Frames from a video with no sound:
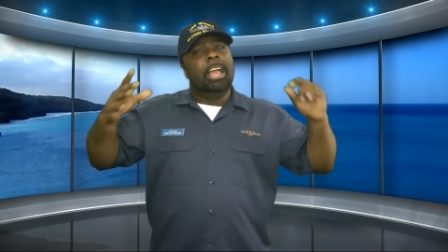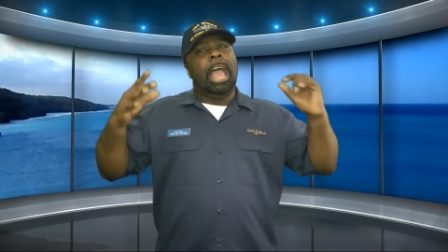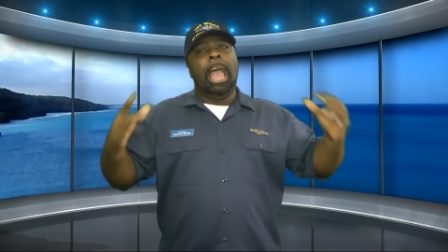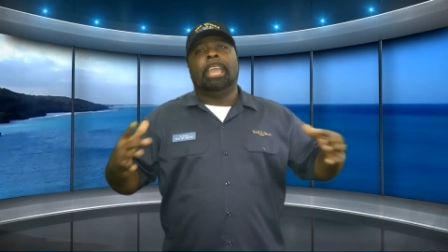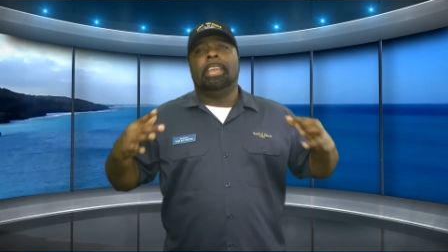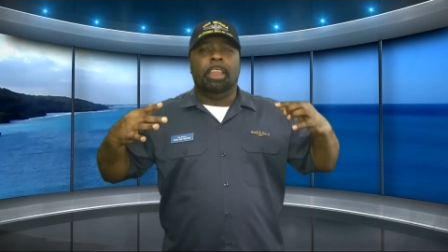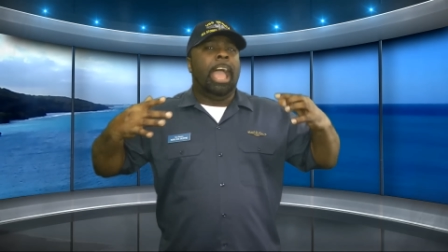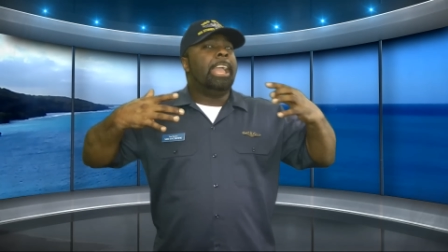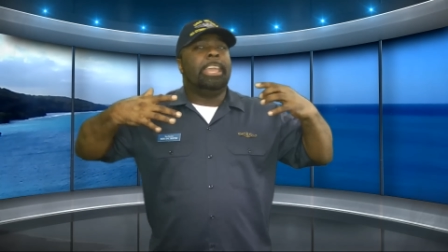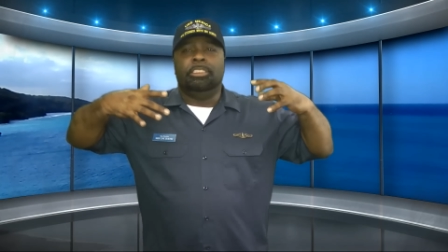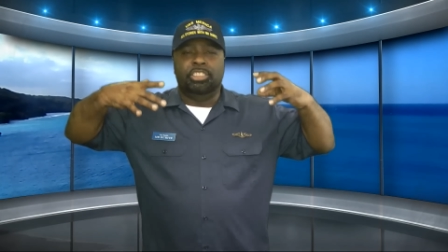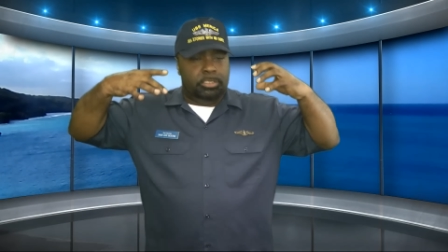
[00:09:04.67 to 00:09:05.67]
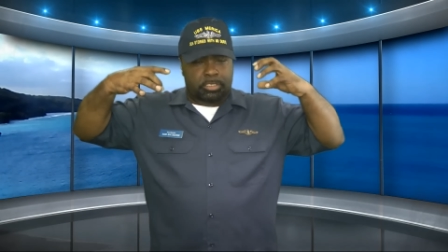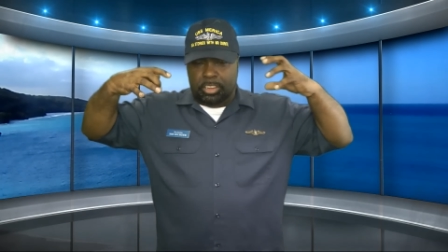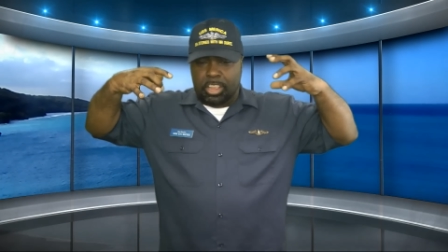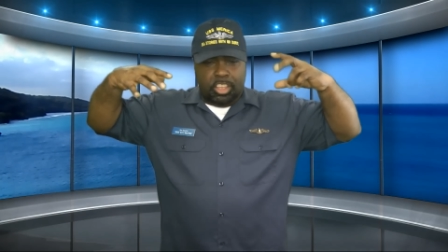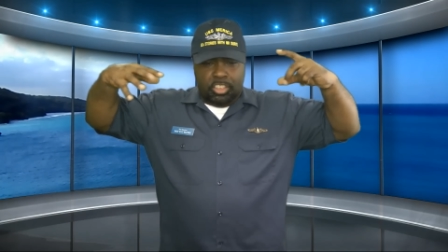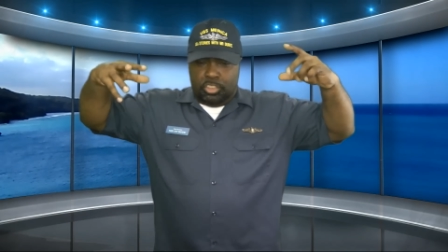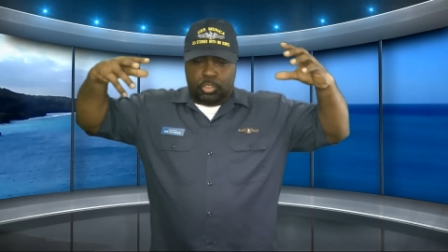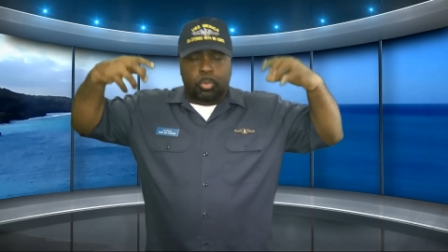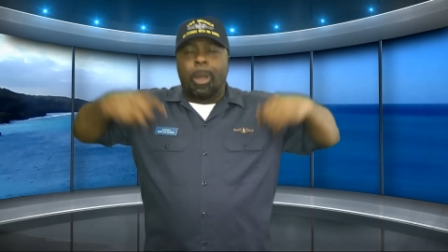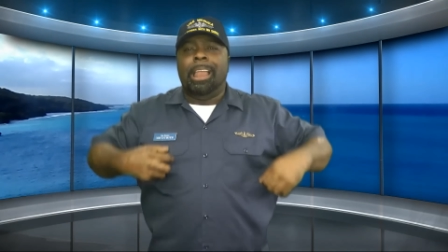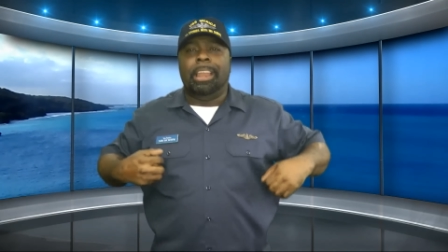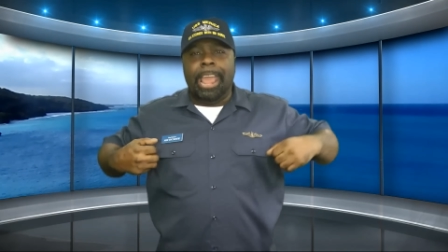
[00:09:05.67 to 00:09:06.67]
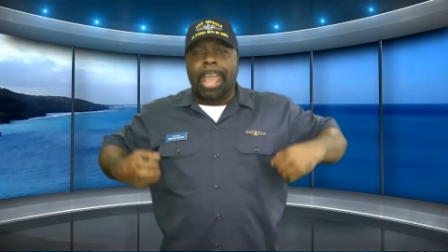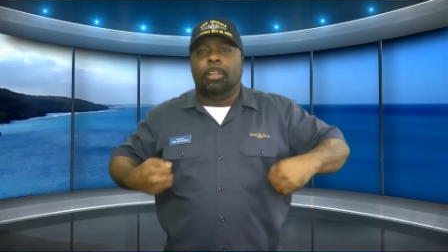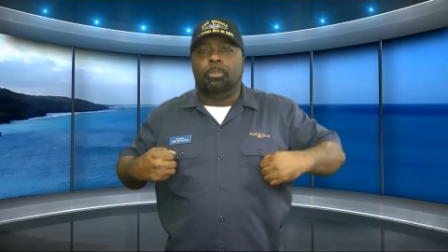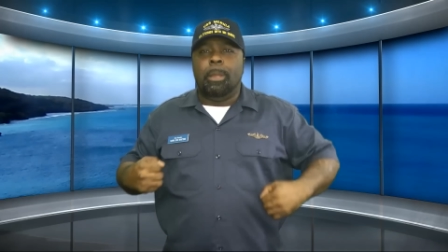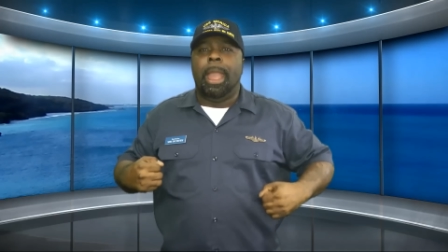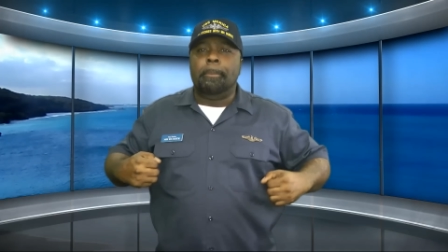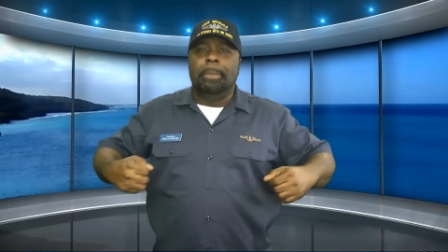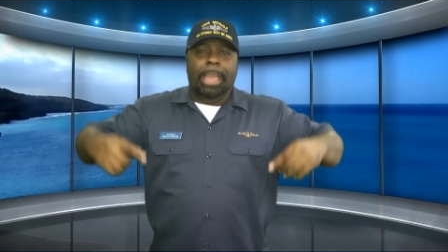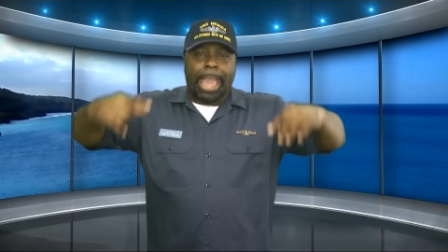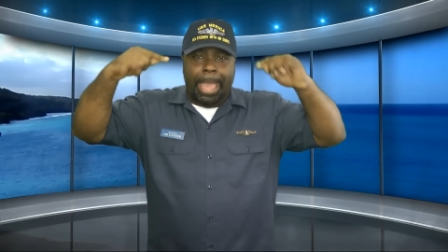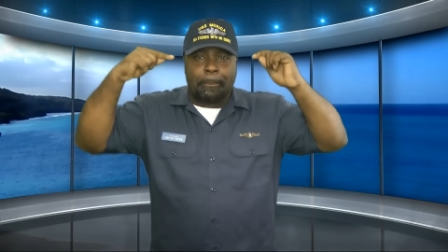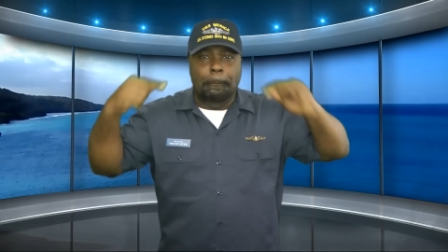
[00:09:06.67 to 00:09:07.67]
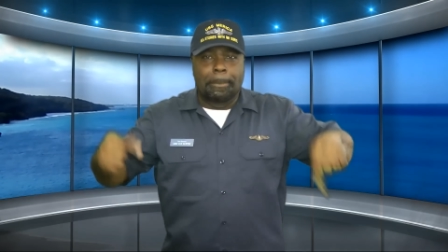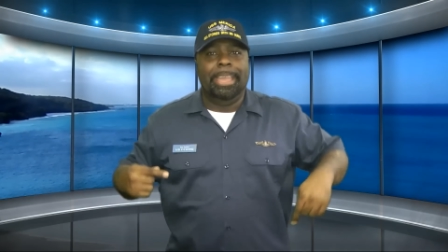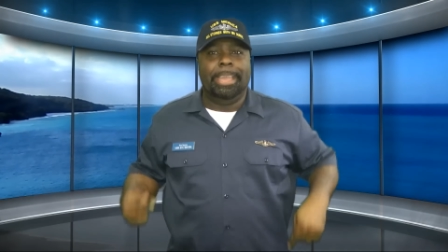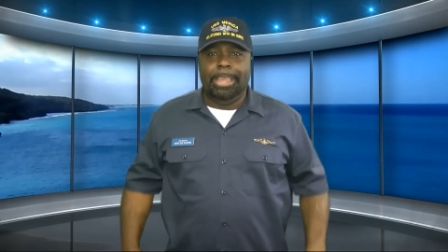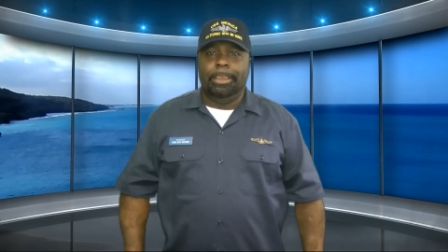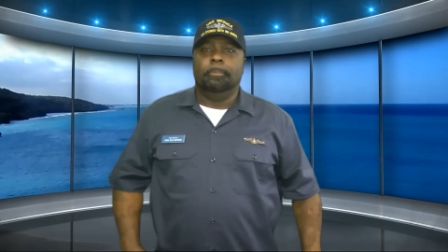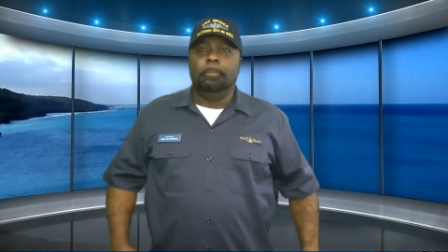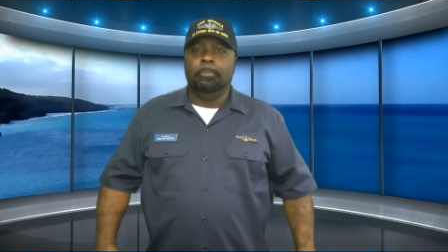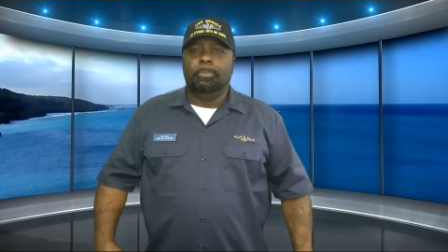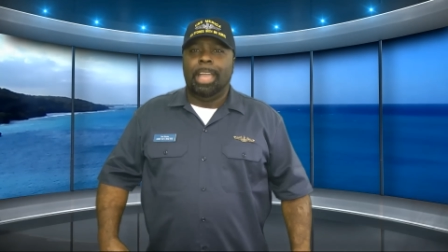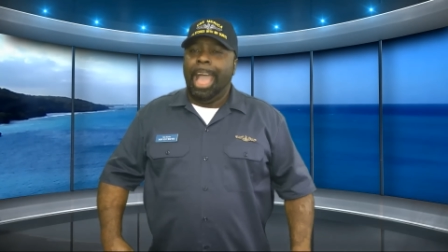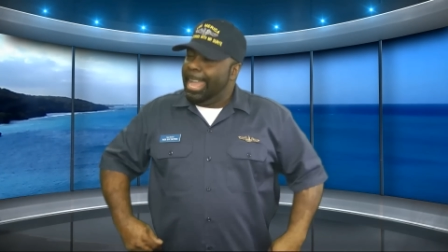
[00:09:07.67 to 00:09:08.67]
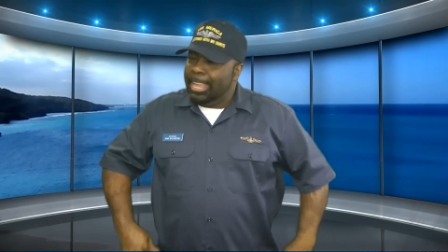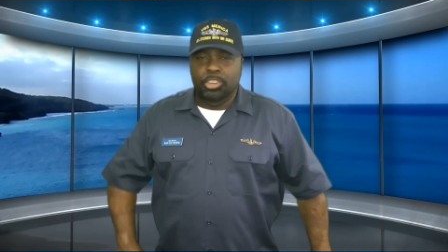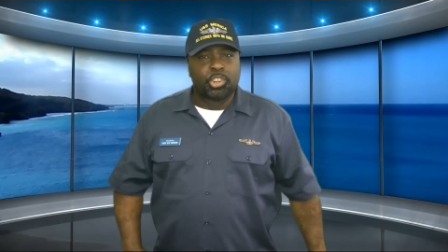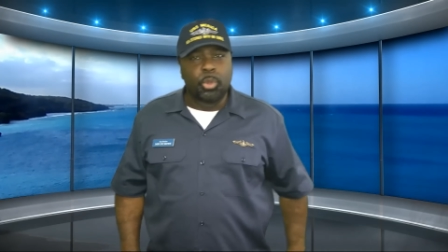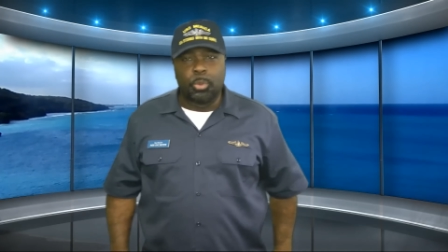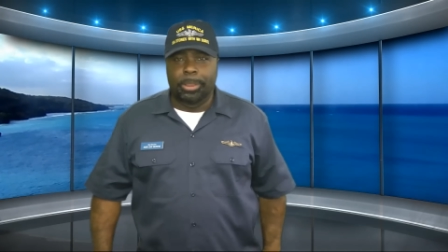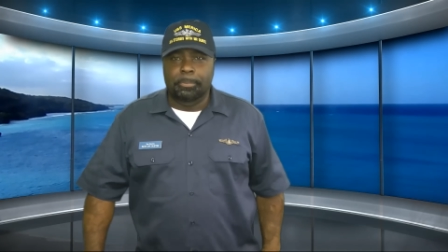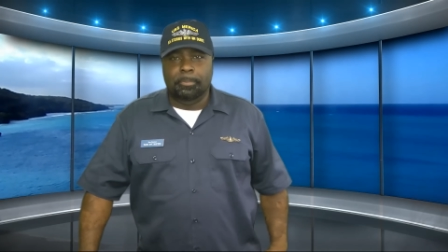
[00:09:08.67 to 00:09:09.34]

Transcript: I can, I can just swallow that crap and make it. I can do it.